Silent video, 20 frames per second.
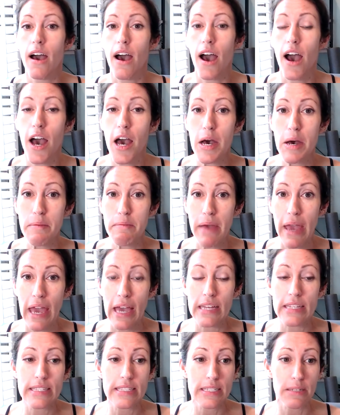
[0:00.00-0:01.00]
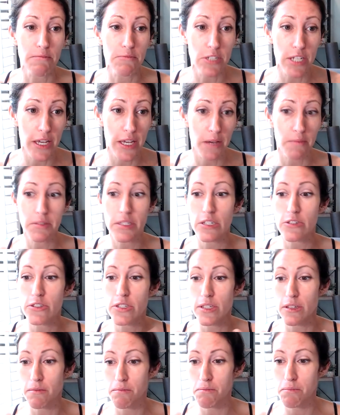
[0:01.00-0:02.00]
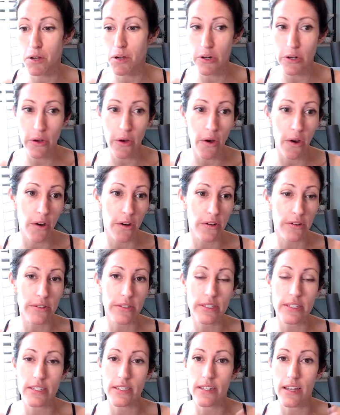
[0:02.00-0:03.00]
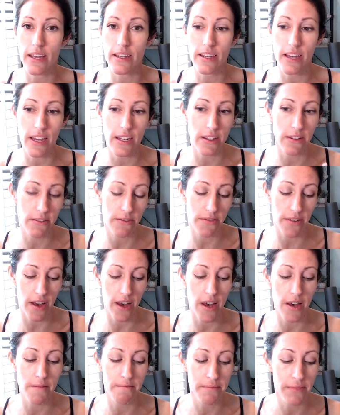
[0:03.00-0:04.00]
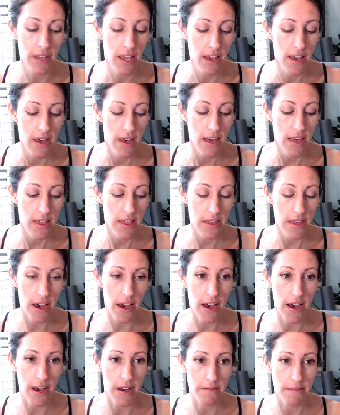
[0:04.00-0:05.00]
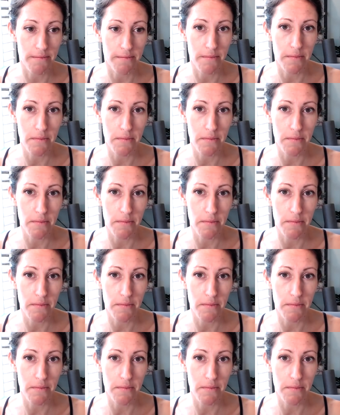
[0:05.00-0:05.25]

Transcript: um, and some tips or some protocols and and kind of um, uh,